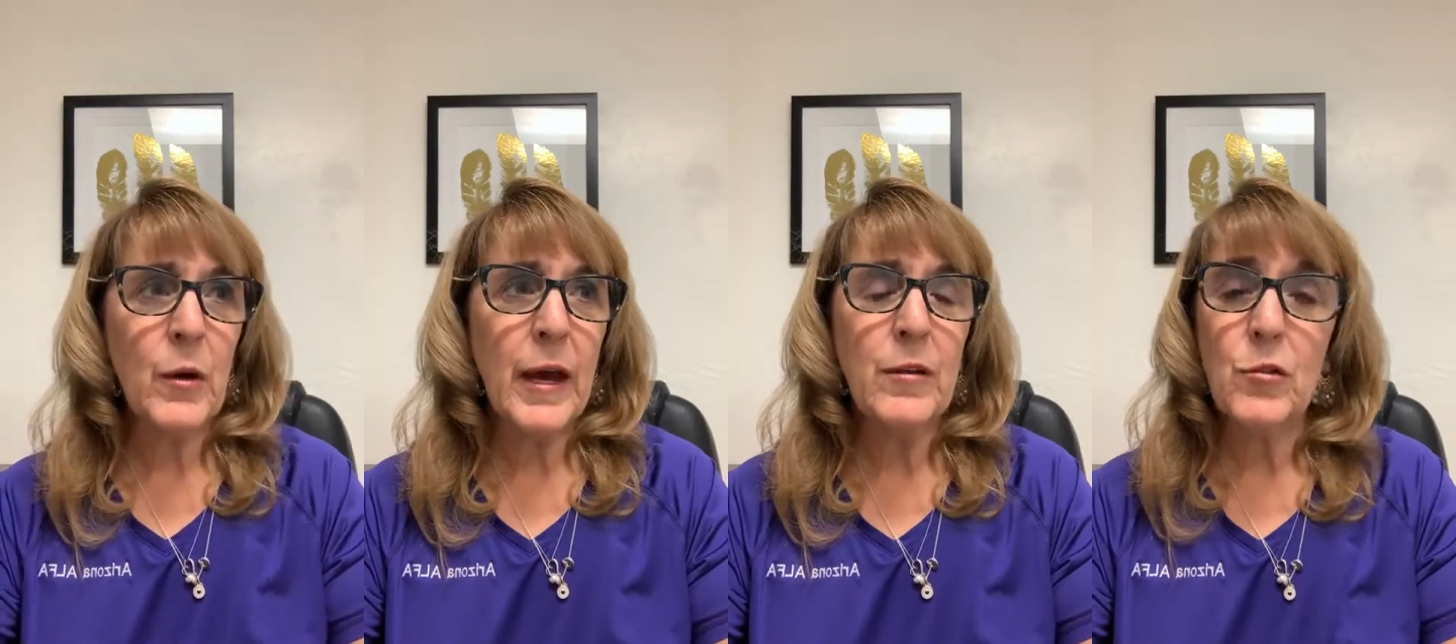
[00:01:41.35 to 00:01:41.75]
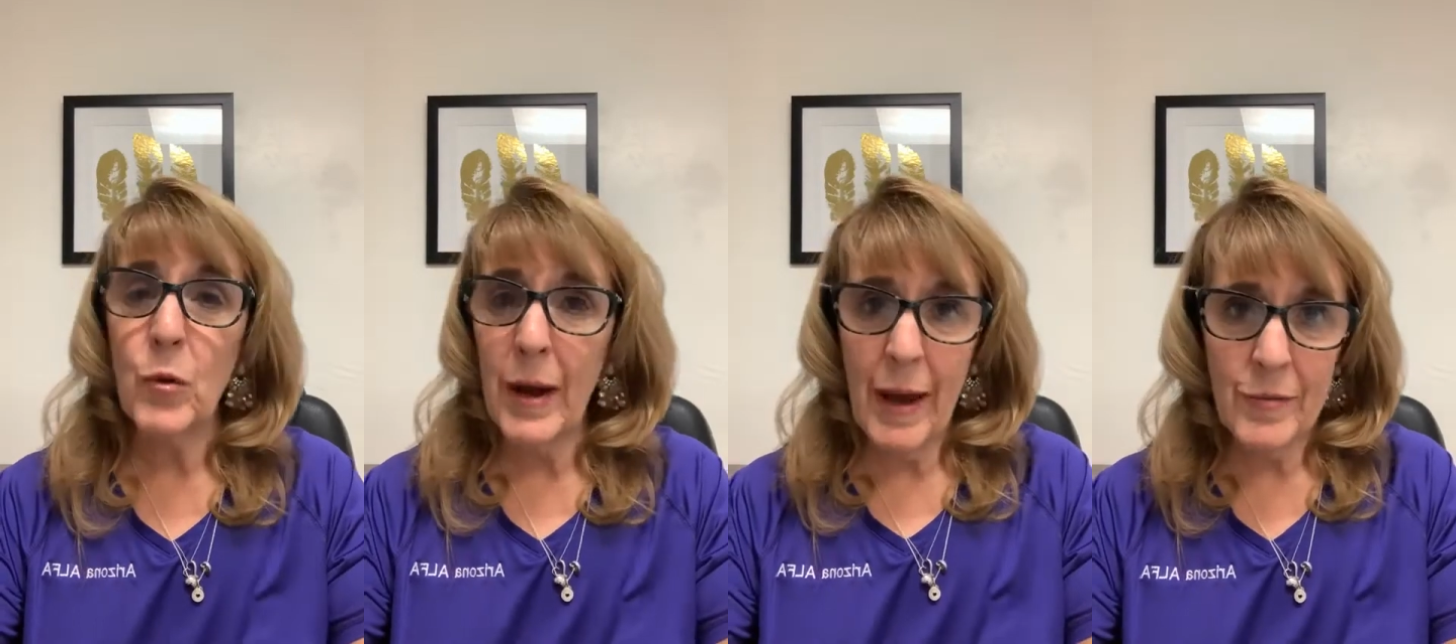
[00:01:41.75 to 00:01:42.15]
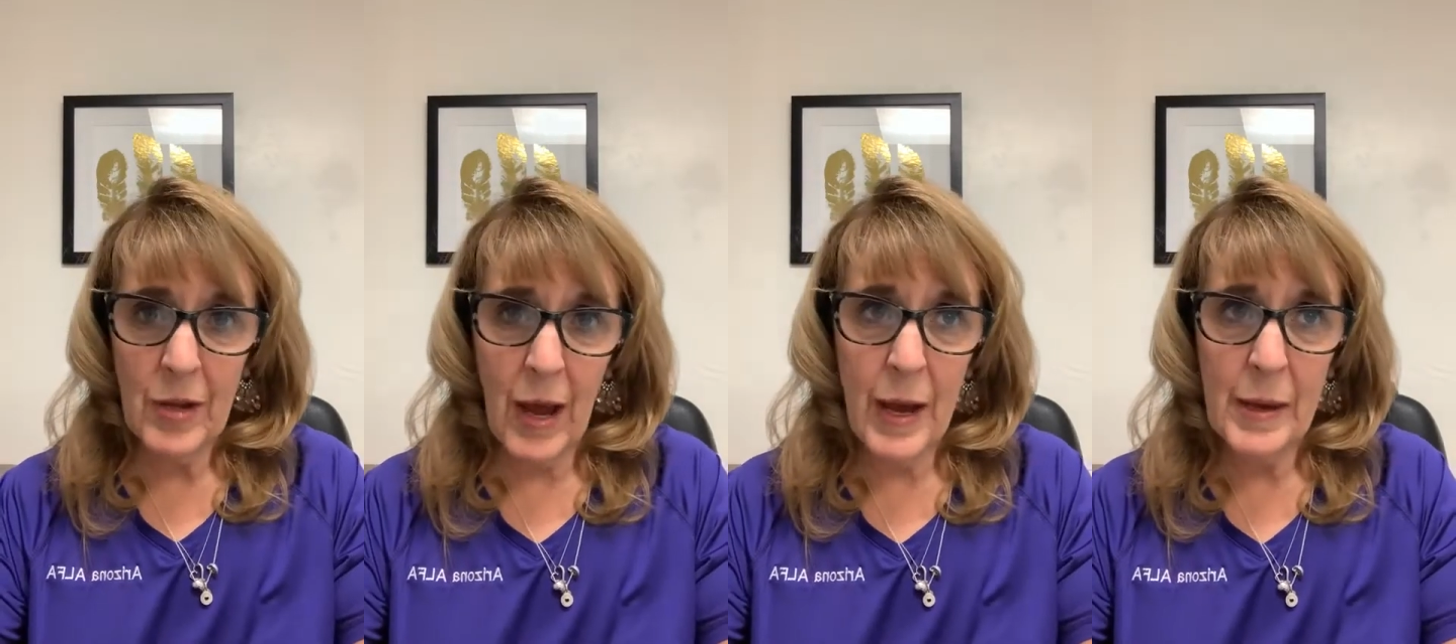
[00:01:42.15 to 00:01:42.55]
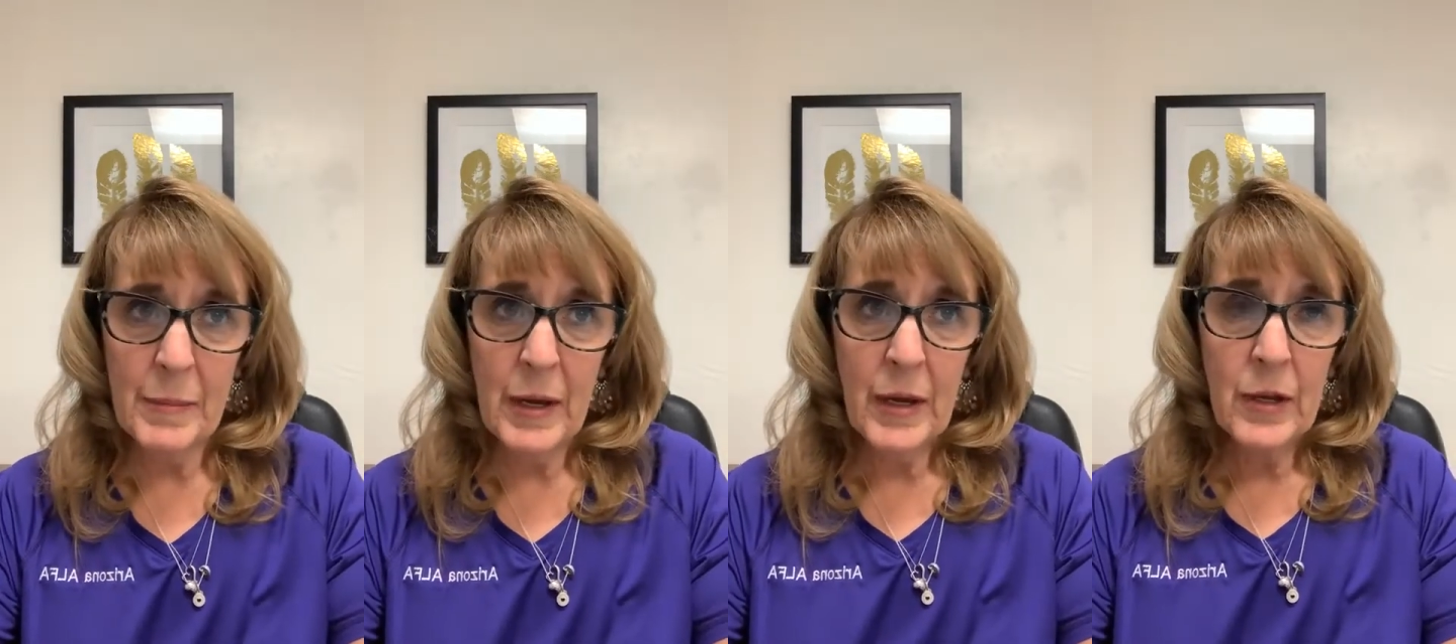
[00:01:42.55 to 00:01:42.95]
okay, do I have
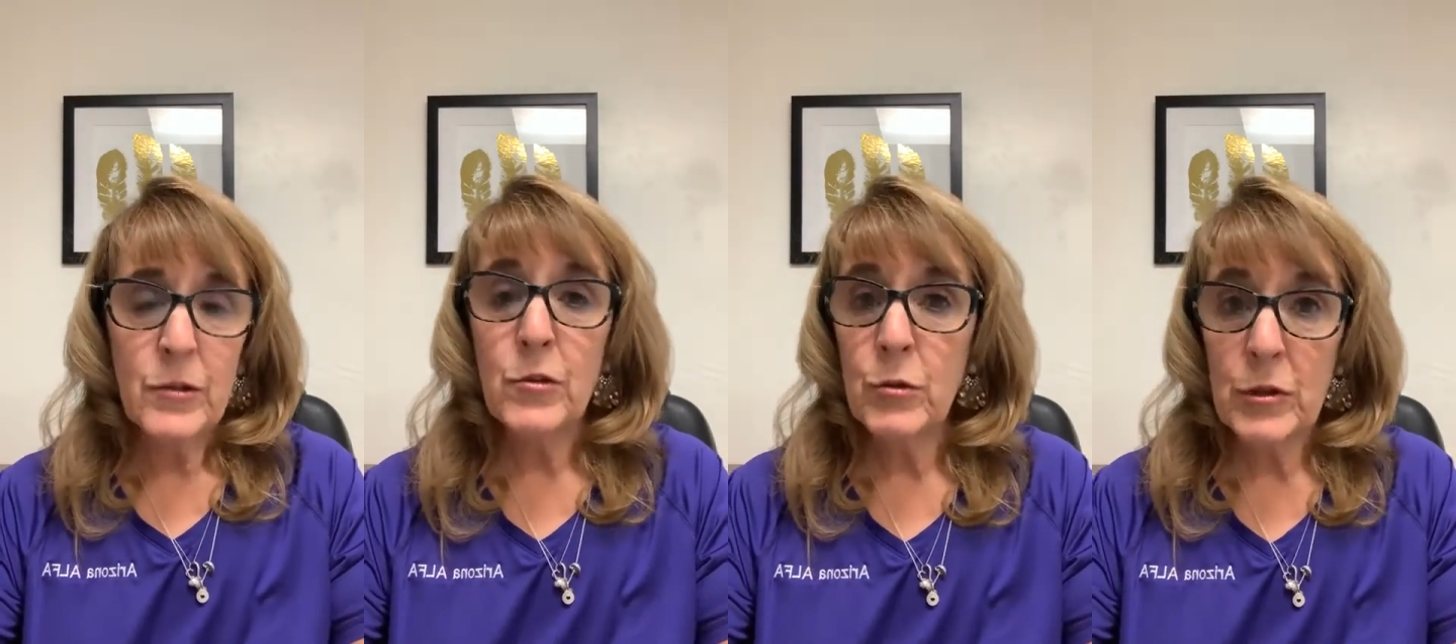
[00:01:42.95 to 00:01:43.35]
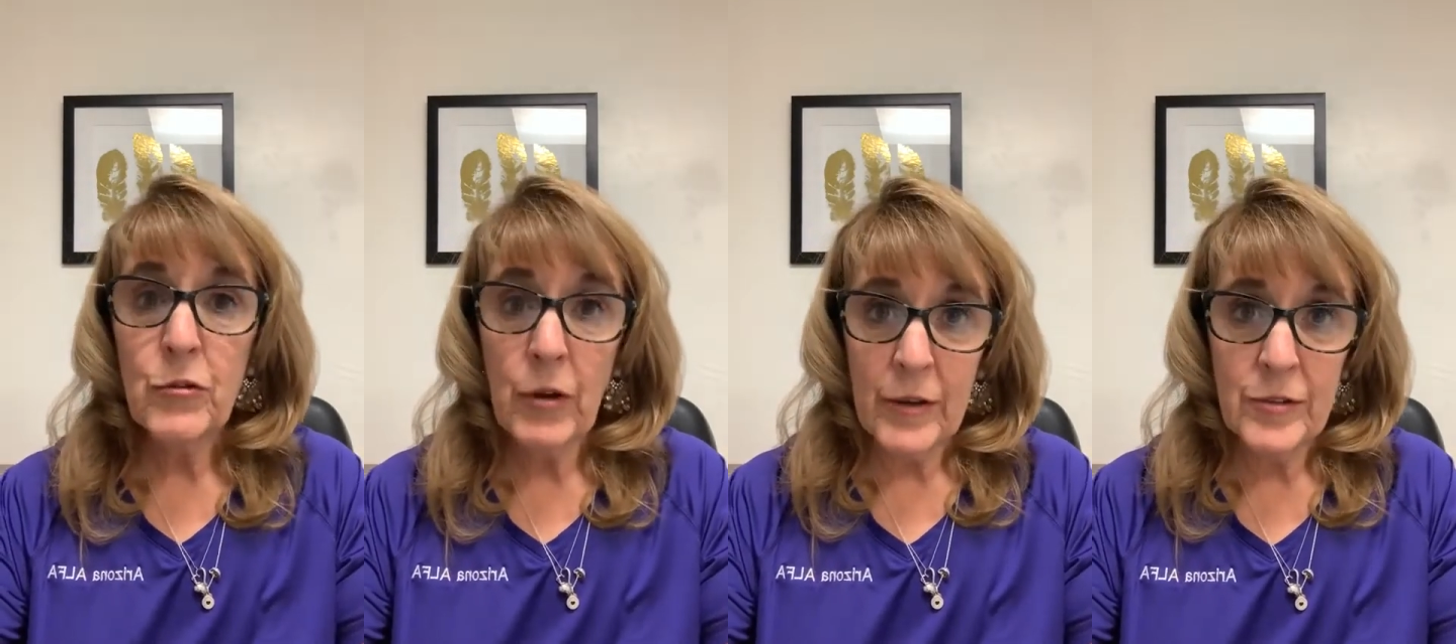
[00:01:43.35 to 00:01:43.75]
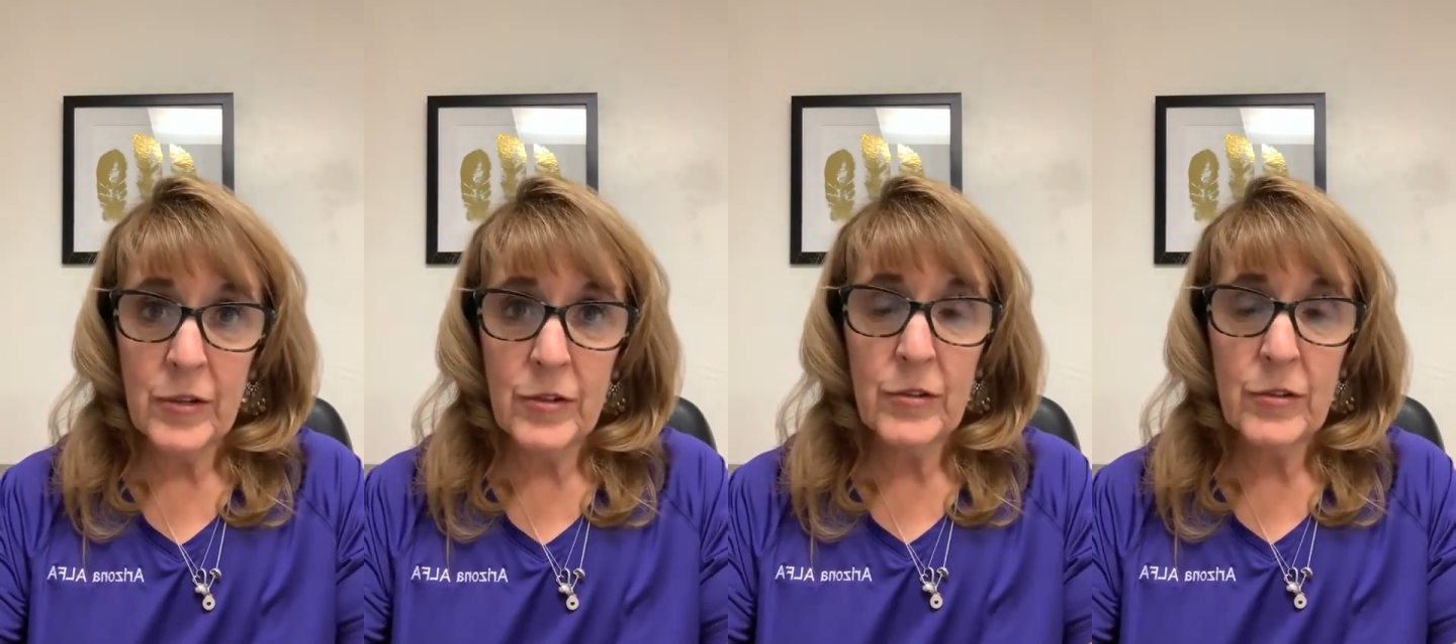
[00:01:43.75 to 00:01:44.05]
time to do it justice,